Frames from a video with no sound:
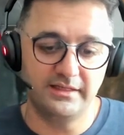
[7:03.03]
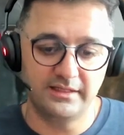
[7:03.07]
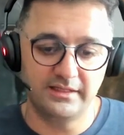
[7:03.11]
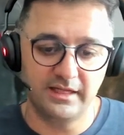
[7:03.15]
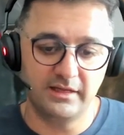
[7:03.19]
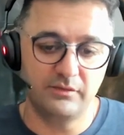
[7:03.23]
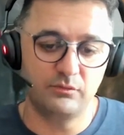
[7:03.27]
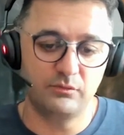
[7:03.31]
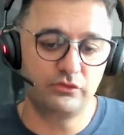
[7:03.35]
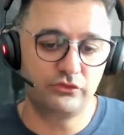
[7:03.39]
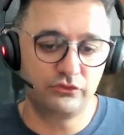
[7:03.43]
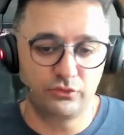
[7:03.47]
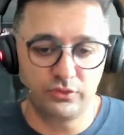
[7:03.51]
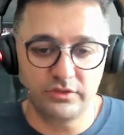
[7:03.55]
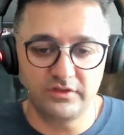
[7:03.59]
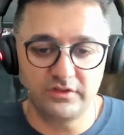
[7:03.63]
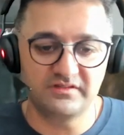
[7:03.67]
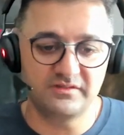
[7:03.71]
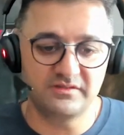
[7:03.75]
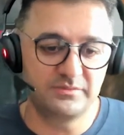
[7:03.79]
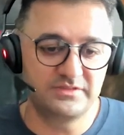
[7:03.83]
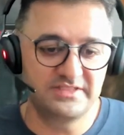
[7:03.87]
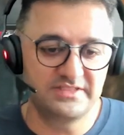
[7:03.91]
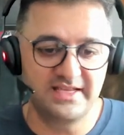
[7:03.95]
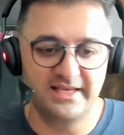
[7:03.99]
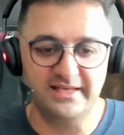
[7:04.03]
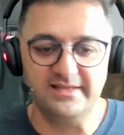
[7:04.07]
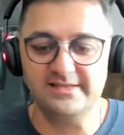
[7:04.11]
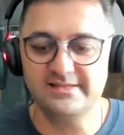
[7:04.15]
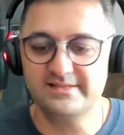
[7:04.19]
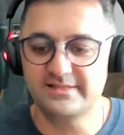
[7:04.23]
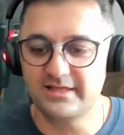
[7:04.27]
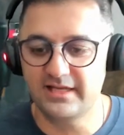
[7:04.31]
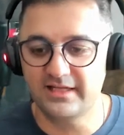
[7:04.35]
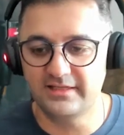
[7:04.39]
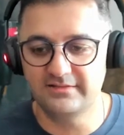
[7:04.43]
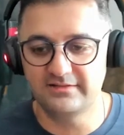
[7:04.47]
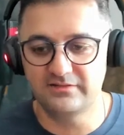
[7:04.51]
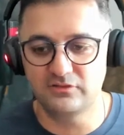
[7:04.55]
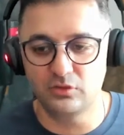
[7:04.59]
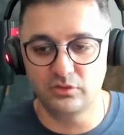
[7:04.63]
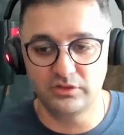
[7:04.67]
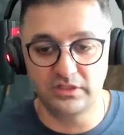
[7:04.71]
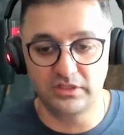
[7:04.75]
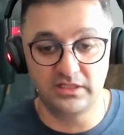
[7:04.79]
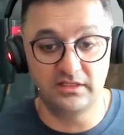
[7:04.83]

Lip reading: And I was doing some tests, and I saw